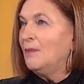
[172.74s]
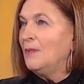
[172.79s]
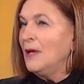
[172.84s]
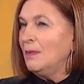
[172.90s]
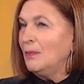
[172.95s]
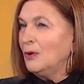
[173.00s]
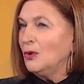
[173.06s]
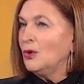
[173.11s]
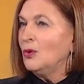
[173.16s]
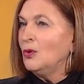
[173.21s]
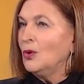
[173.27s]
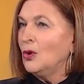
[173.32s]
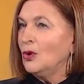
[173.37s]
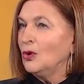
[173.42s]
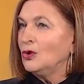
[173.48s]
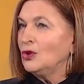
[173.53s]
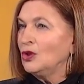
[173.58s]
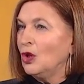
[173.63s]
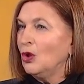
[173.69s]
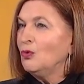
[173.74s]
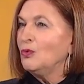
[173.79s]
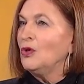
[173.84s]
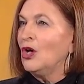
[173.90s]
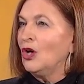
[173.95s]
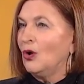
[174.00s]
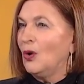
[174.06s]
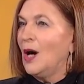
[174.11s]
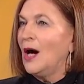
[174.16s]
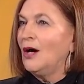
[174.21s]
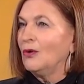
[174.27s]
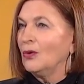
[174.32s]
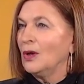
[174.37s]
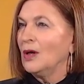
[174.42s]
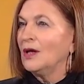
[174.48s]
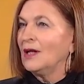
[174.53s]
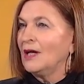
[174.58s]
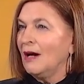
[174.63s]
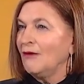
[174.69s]
People who don't know how
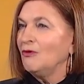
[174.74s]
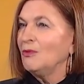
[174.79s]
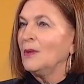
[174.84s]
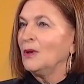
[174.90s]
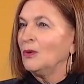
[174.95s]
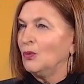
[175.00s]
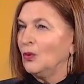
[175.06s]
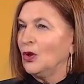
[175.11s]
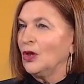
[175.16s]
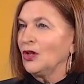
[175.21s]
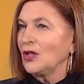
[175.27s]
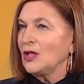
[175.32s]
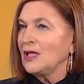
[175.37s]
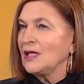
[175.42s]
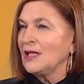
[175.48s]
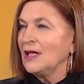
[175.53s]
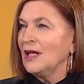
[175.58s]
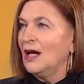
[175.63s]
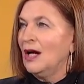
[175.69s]
government works,